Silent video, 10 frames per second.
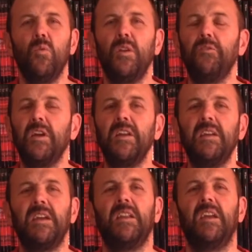Well, if you're
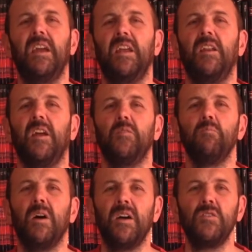going to get hit, it
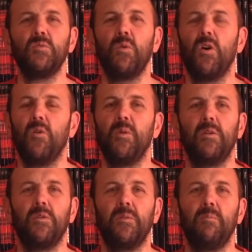might as well
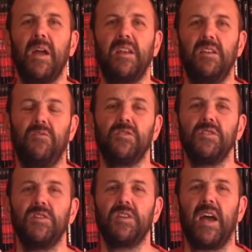be with a
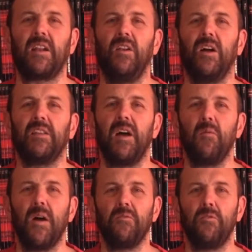magnificent attack like
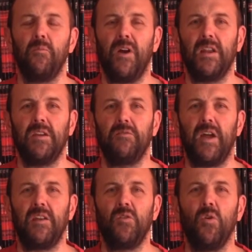that one from Rainier
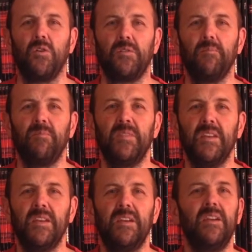Van Noort.
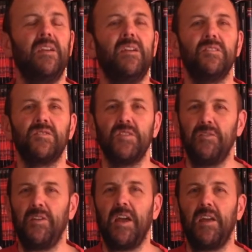
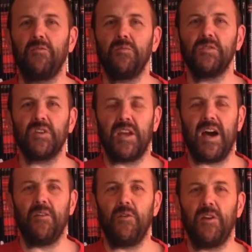Stephen Hand from
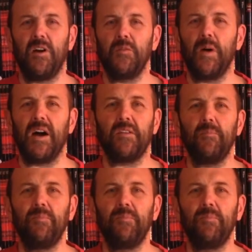Stoccata in Hobart.